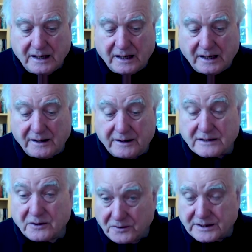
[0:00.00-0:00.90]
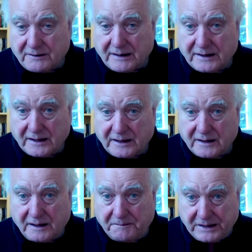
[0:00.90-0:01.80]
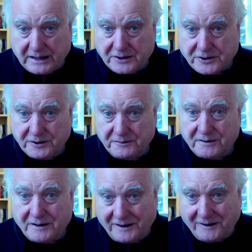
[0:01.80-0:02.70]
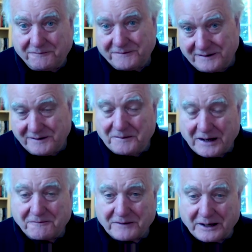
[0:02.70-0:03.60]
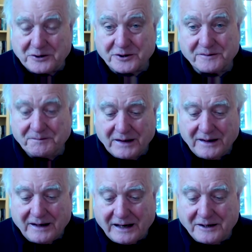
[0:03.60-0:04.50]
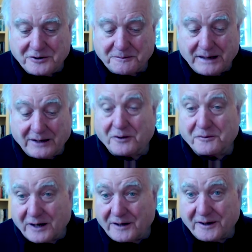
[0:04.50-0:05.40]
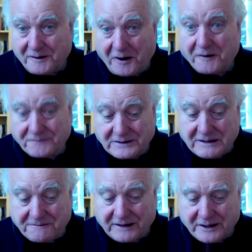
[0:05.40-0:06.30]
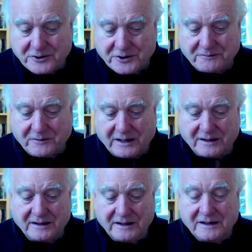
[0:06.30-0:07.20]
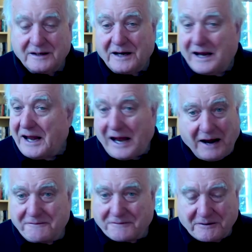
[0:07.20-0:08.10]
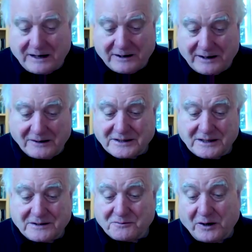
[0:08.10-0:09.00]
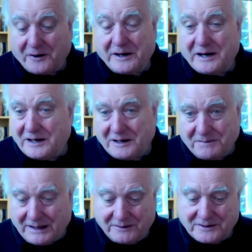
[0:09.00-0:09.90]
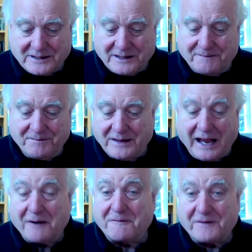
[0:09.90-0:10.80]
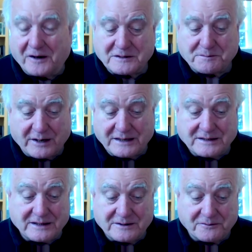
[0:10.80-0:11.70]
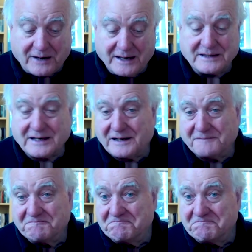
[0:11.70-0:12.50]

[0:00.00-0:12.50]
There's also, I think, a big issue of inflation in Japan, or rather of deflation. While everywhere else is worrying about how fast prices are rising,